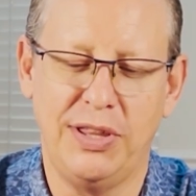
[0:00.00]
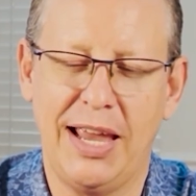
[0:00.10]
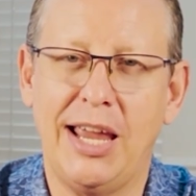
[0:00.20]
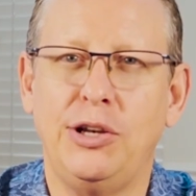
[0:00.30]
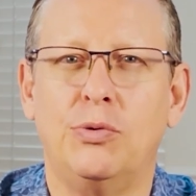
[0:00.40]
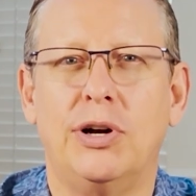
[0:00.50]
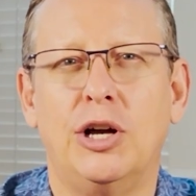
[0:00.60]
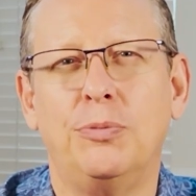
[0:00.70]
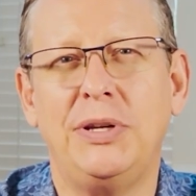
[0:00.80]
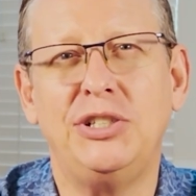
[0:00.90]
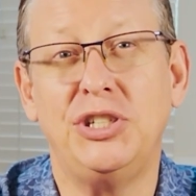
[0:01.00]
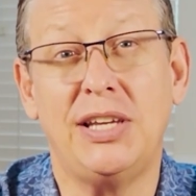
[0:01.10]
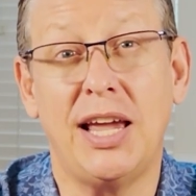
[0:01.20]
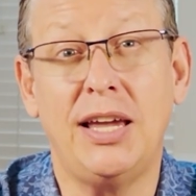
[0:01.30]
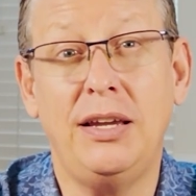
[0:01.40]
to the annual
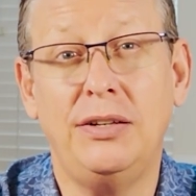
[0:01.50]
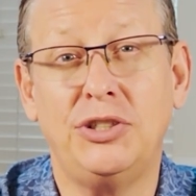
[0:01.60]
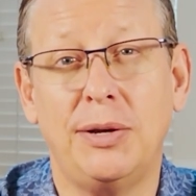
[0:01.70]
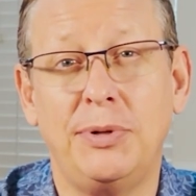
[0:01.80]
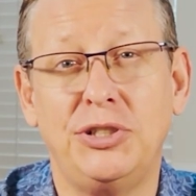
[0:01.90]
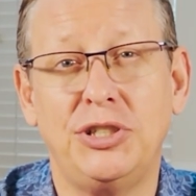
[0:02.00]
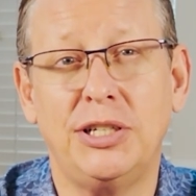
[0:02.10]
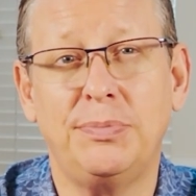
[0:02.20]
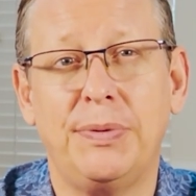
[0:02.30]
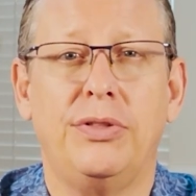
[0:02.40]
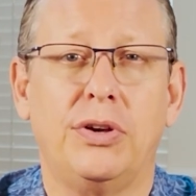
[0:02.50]
LPGA Championship,